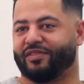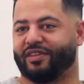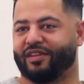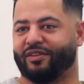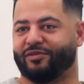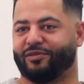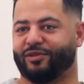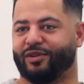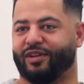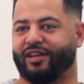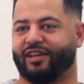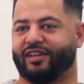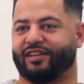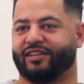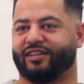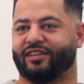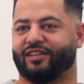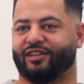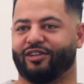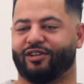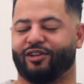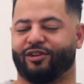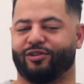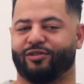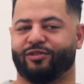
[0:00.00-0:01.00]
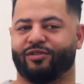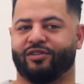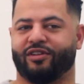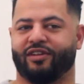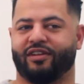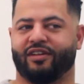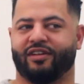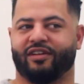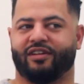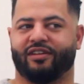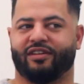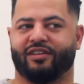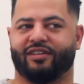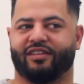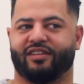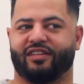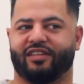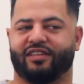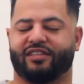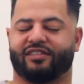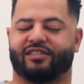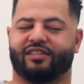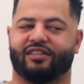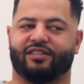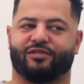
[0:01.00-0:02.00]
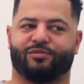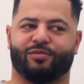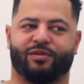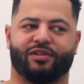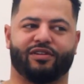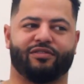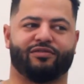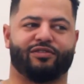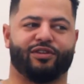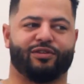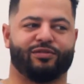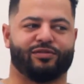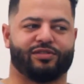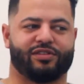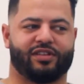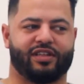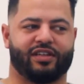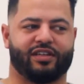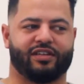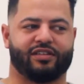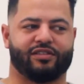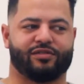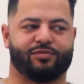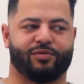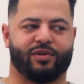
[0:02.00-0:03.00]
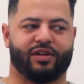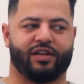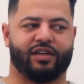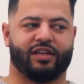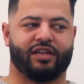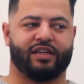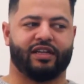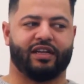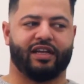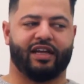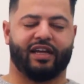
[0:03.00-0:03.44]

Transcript: I feel it's one of those things where,